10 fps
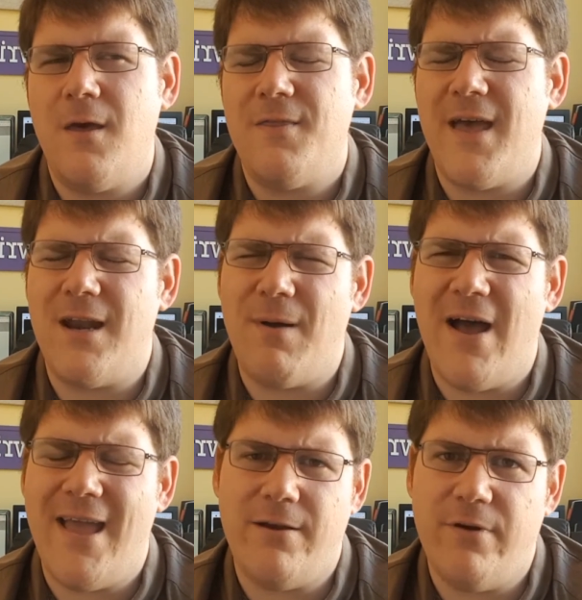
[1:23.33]
they had
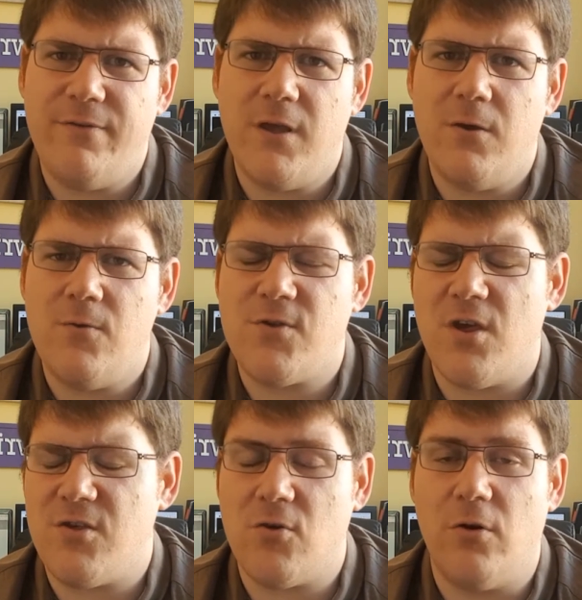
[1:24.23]
about 8 reviews,
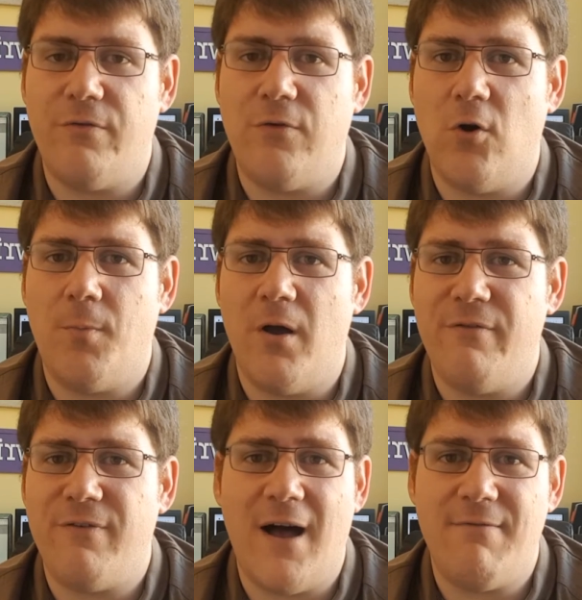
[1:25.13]
a score of
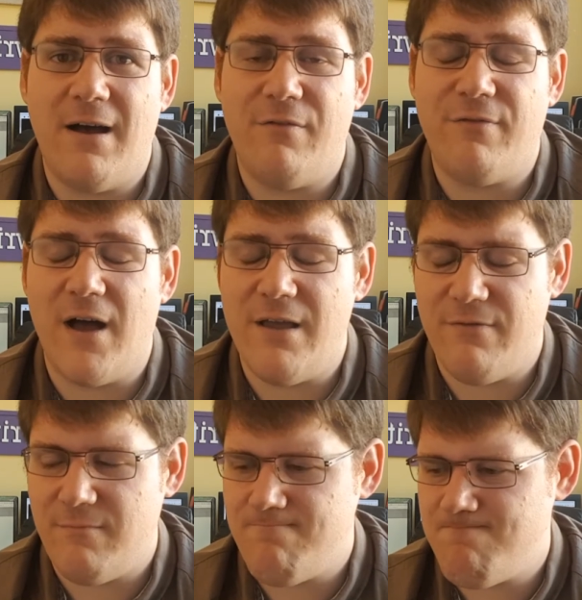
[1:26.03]
4.5 out of
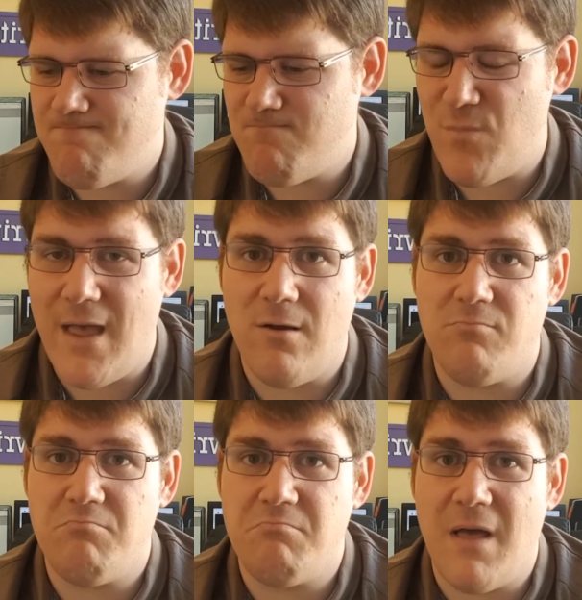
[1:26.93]
5. Now,
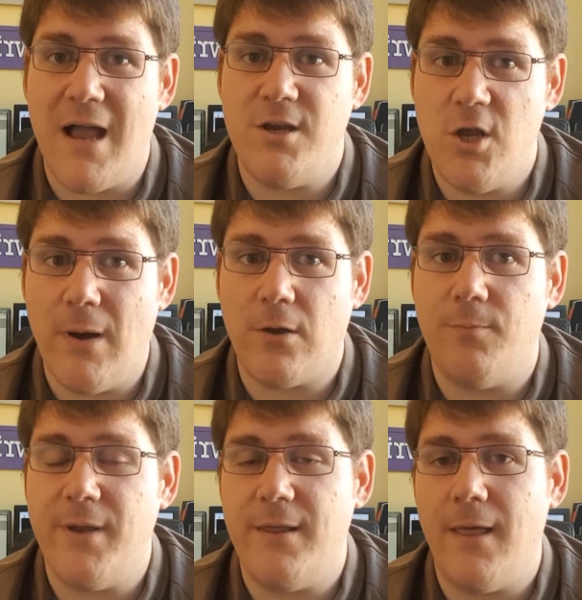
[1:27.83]
I knew I could
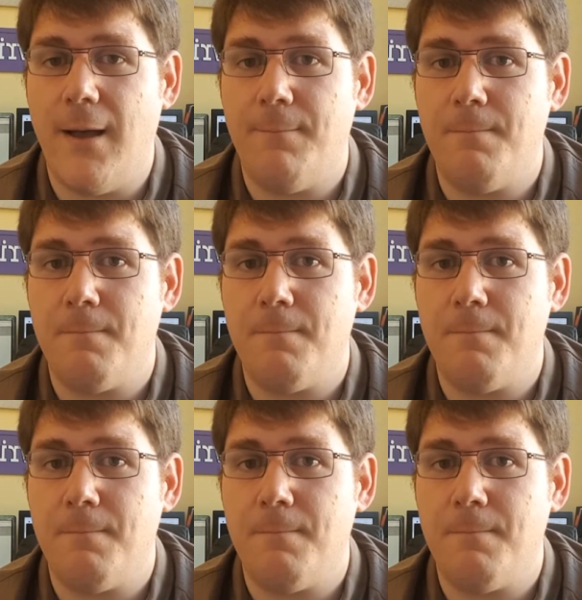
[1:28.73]
beat that.